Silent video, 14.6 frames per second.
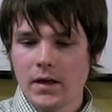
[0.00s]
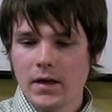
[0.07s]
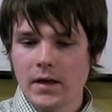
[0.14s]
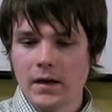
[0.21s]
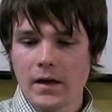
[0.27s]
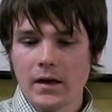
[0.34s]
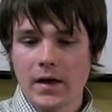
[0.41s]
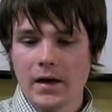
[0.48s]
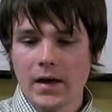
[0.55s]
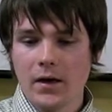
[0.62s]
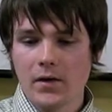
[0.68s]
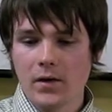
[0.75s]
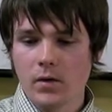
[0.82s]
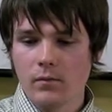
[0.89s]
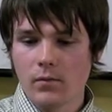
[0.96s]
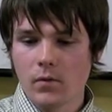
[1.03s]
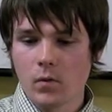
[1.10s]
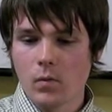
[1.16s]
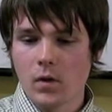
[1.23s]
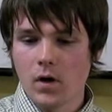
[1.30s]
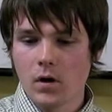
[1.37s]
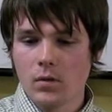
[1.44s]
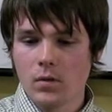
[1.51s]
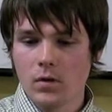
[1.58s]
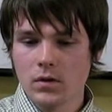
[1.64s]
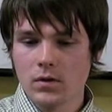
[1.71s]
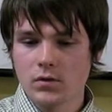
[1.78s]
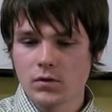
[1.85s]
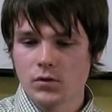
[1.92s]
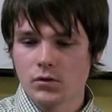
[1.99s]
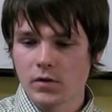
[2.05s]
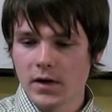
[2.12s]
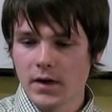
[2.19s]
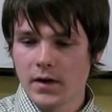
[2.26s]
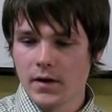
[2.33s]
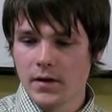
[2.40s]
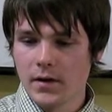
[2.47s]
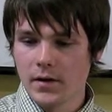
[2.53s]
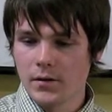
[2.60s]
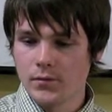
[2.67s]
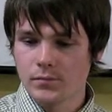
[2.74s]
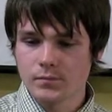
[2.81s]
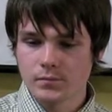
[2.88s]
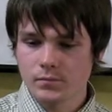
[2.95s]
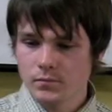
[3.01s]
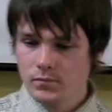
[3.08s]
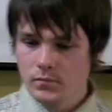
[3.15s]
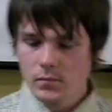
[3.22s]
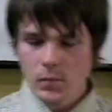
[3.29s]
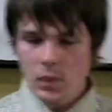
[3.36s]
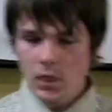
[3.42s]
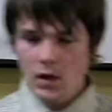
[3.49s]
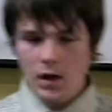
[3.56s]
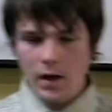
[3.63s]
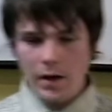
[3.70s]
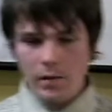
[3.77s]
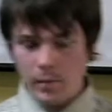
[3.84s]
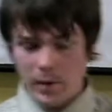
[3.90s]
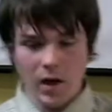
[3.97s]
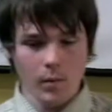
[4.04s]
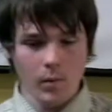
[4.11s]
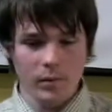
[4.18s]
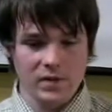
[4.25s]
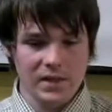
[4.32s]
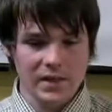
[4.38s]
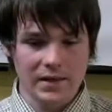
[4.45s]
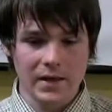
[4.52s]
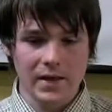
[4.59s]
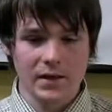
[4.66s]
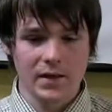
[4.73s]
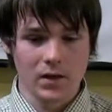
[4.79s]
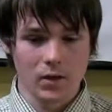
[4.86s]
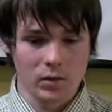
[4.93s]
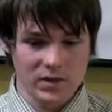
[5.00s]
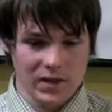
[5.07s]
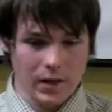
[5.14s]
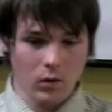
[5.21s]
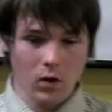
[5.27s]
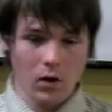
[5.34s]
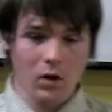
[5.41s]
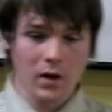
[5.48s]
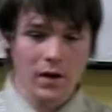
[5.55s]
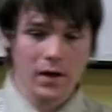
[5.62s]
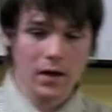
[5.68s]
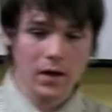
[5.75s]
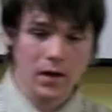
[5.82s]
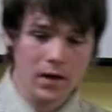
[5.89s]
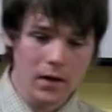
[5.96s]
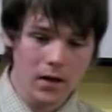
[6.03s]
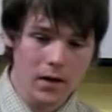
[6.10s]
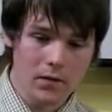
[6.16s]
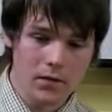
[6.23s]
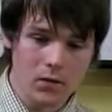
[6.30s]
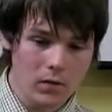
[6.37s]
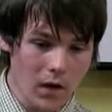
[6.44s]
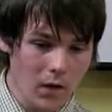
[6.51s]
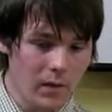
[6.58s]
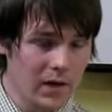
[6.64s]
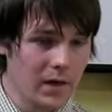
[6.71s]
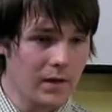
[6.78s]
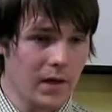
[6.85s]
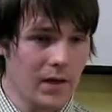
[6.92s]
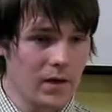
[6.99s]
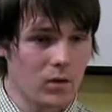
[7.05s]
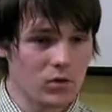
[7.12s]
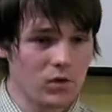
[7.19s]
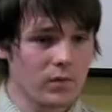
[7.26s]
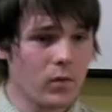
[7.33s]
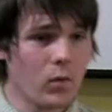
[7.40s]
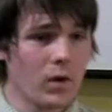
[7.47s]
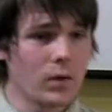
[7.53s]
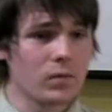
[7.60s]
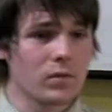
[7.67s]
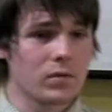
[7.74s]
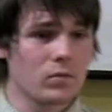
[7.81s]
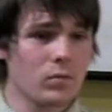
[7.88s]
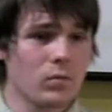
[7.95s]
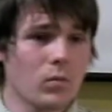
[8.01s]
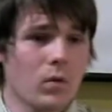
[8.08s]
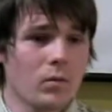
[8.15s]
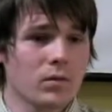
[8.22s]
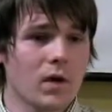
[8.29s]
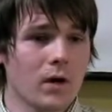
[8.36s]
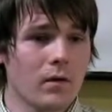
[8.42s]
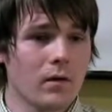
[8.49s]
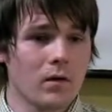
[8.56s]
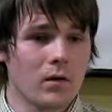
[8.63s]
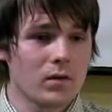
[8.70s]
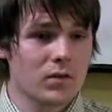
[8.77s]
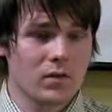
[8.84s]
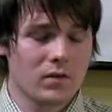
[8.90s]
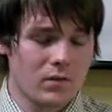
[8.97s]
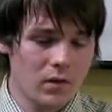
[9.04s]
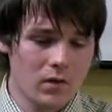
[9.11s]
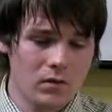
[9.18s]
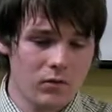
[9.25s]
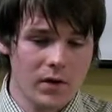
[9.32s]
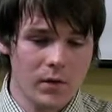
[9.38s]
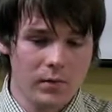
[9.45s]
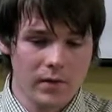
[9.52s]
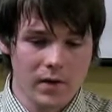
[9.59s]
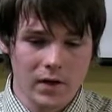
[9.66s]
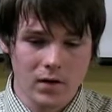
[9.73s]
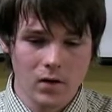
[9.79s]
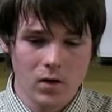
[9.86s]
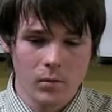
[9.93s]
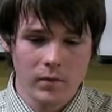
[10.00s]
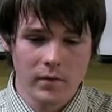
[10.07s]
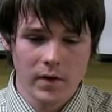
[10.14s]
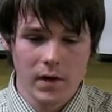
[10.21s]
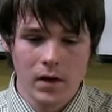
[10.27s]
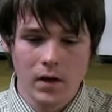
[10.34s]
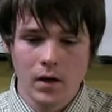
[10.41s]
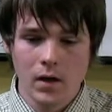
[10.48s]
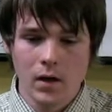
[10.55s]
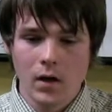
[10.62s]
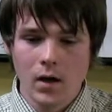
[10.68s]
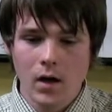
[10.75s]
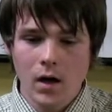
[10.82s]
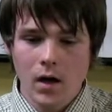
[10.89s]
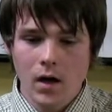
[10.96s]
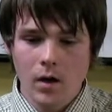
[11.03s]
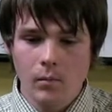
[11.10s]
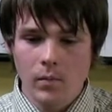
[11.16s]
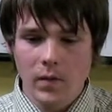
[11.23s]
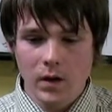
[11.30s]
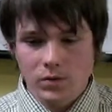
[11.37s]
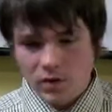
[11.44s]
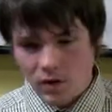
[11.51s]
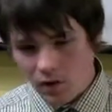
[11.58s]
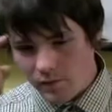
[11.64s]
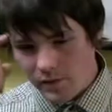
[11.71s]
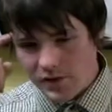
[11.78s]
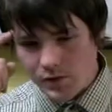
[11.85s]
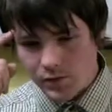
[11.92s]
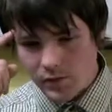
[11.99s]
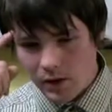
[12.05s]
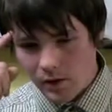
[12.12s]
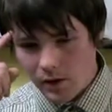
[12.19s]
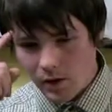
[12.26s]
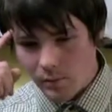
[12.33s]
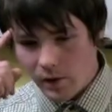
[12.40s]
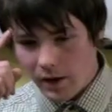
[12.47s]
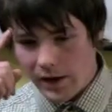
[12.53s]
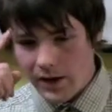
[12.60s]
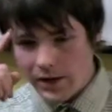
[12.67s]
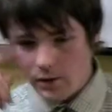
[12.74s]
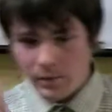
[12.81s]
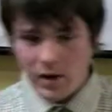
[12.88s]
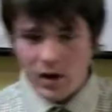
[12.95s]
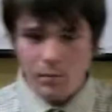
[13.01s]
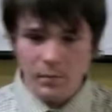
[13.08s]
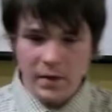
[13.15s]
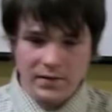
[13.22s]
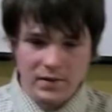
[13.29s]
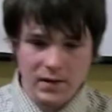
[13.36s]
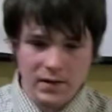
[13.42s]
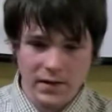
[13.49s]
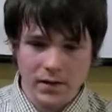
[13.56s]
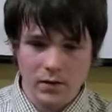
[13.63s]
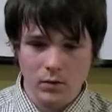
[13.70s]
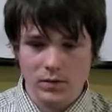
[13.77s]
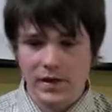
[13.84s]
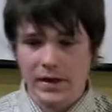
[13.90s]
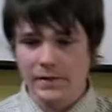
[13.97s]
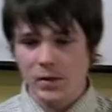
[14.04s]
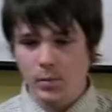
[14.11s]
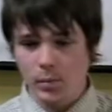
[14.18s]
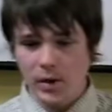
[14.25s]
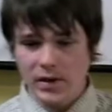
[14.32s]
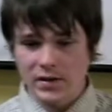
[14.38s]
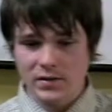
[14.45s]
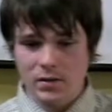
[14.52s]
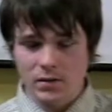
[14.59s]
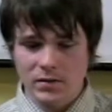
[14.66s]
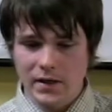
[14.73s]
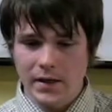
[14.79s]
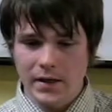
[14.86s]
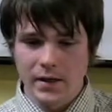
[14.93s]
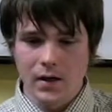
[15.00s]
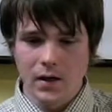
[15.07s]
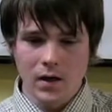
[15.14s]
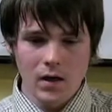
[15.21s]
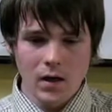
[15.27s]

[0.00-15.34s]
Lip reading: yeah, that carried on for a while, just drinking. And I become obviously addicted. I was an alcoholic, not knowing it then. I just thought it was what was going on. I just agreed with it and got on with it. There was a lot of issues going on in my head. I become mentally ill. I was getting depressed. I was getting